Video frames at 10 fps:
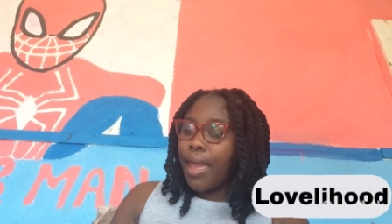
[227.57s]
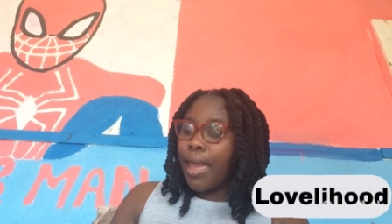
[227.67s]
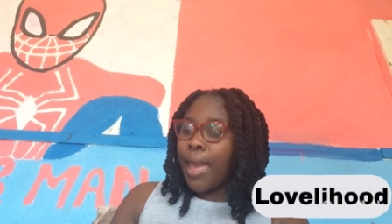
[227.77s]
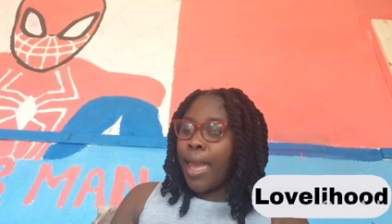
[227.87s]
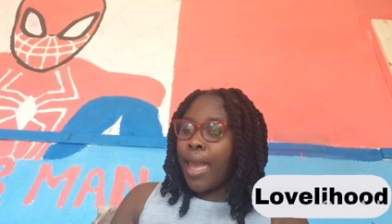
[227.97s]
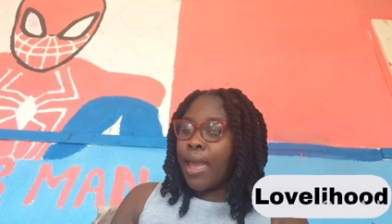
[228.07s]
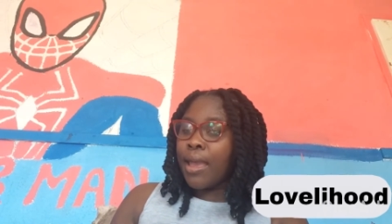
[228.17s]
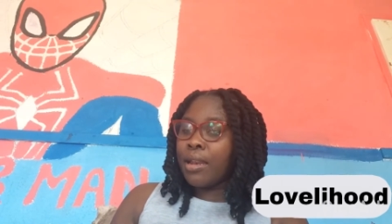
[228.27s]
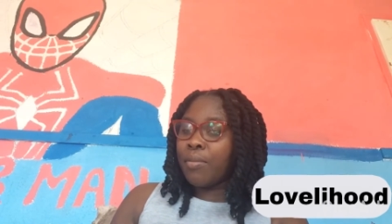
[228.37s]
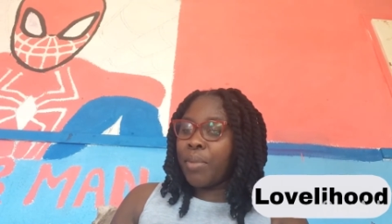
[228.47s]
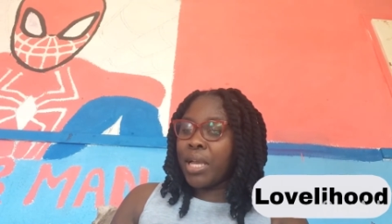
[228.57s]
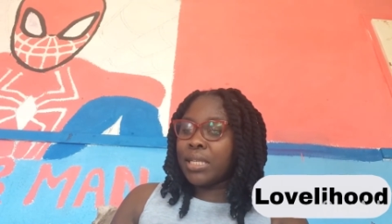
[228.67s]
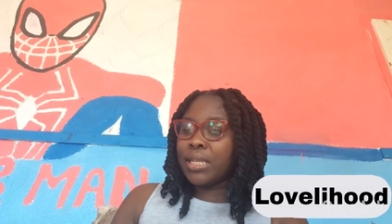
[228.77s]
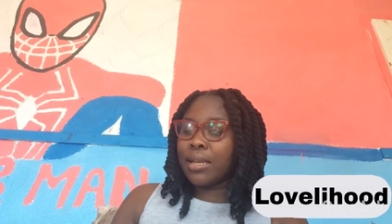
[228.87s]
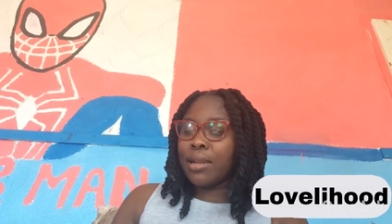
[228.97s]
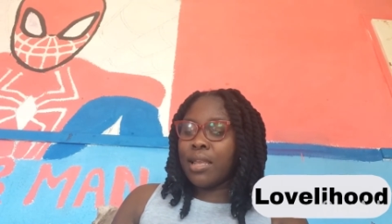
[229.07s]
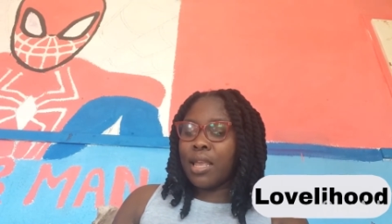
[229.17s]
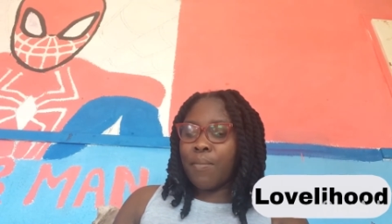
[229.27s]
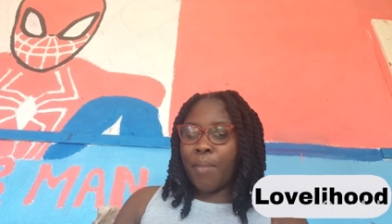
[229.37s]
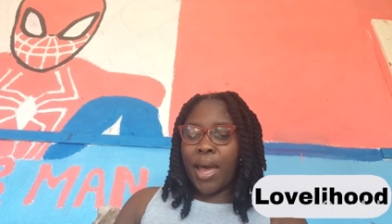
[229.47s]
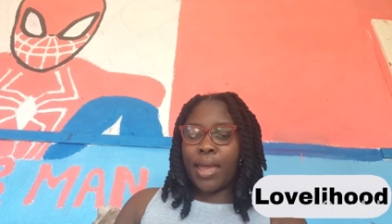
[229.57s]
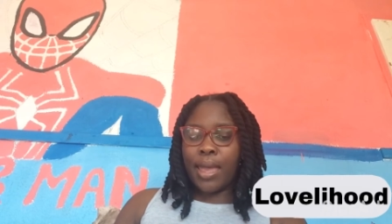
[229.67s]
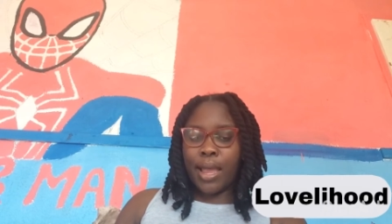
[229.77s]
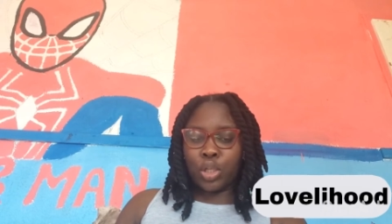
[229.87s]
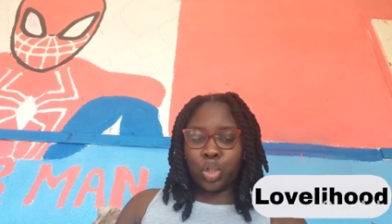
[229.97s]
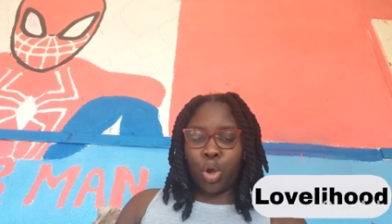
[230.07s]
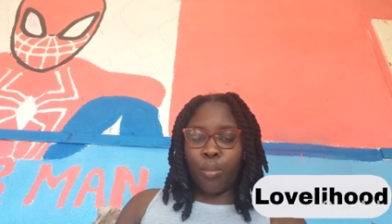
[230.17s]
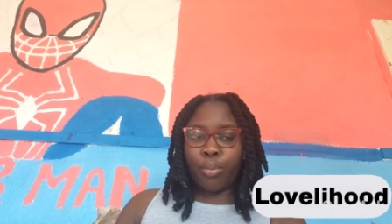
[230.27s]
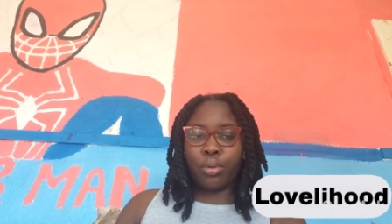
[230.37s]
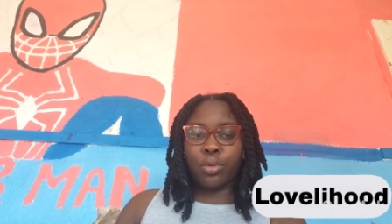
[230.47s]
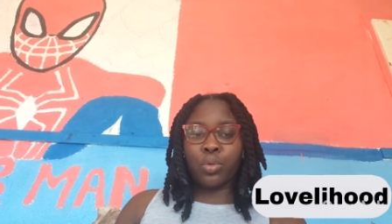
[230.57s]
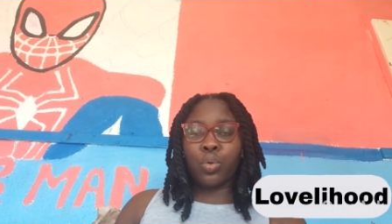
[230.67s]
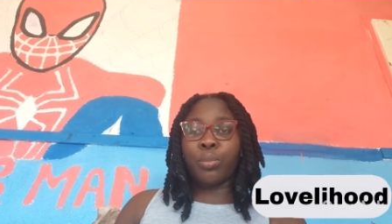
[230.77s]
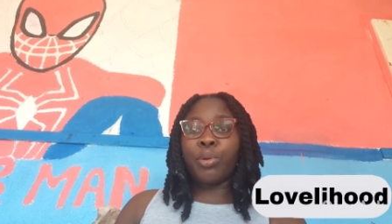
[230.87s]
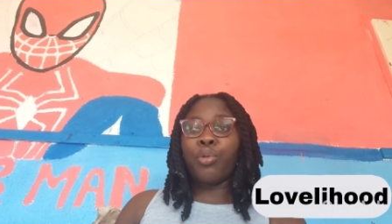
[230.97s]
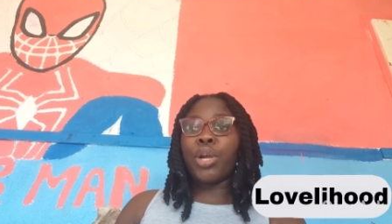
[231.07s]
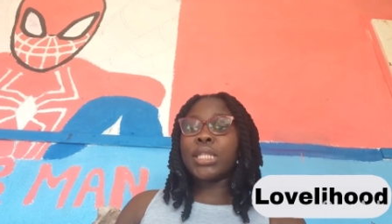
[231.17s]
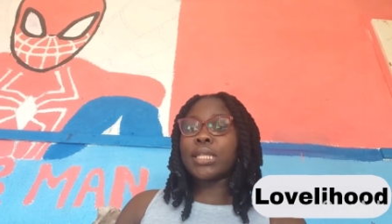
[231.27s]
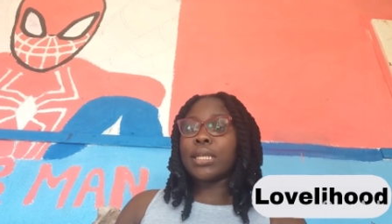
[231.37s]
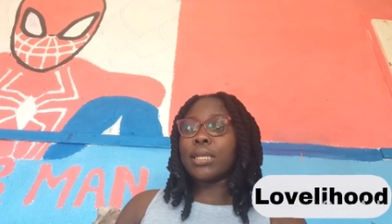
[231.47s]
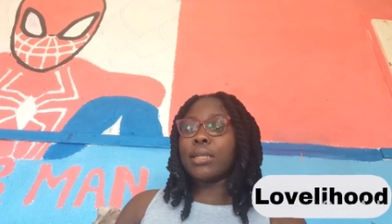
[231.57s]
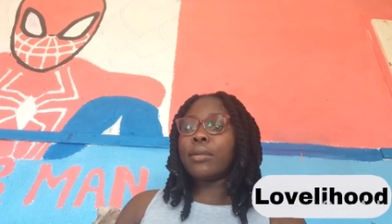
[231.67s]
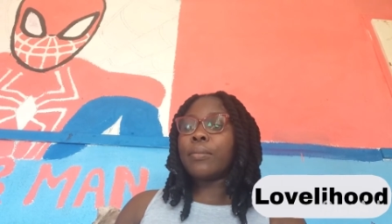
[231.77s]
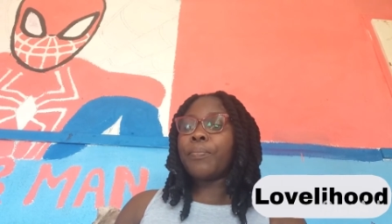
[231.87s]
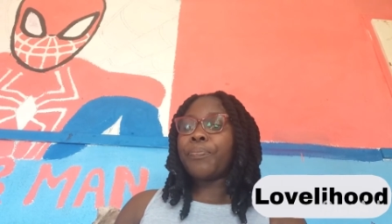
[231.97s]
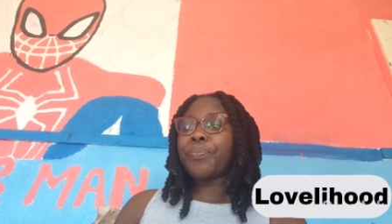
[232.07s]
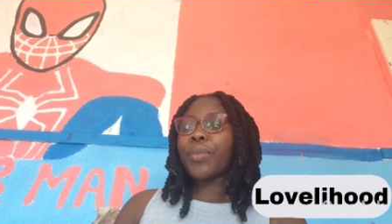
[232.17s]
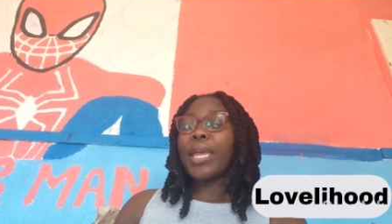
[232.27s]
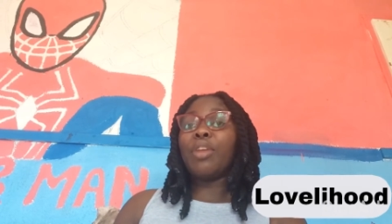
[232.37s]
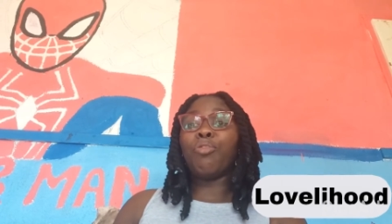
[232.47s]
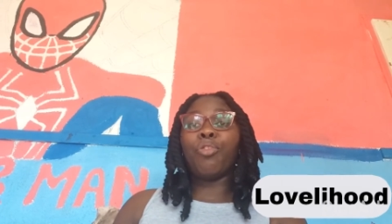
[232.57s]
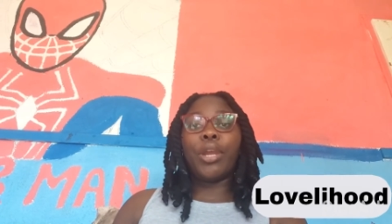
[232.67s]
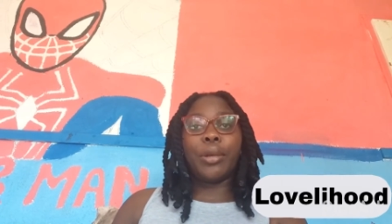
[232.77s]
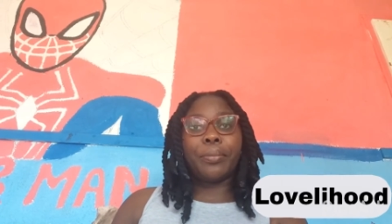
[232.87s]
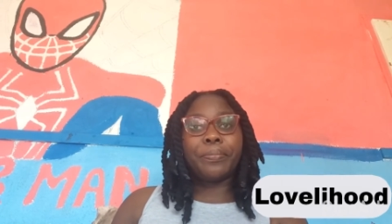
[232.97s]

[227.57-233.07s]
and basically my examples will be written in green.